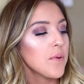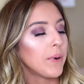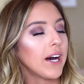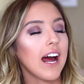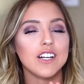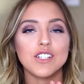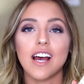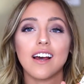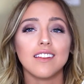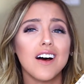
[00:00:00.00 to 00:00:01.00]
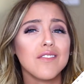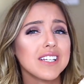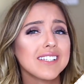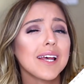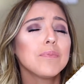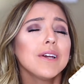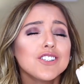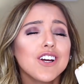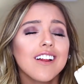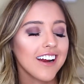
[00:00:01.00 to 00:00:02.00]
but I just, I love this like
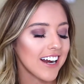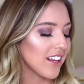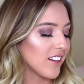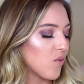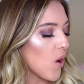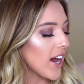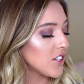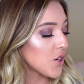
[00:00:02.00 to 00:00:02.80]
peach color and I love white,